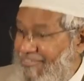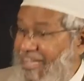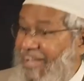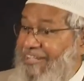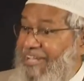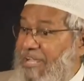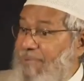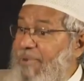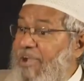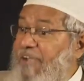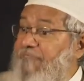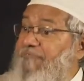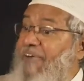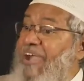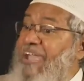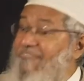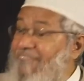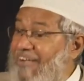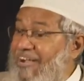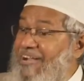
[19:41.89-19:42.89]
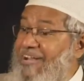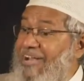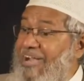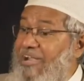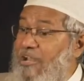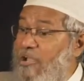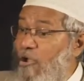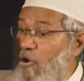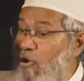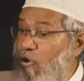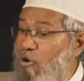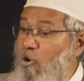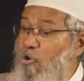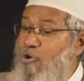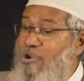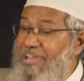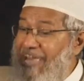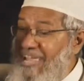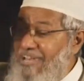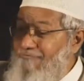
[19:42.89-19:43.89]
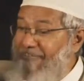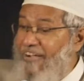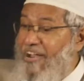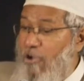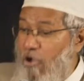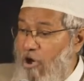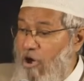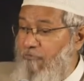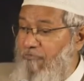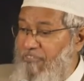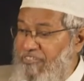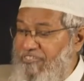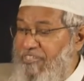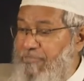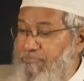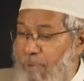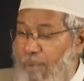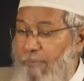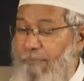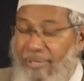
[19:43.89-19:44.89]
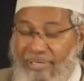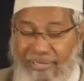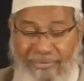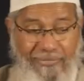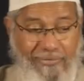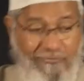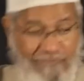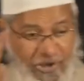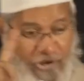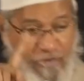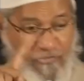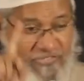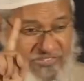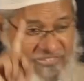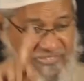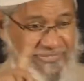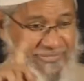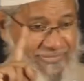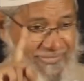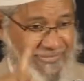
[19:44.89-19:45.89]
That time I had 500 only in one office in Bombay, one office.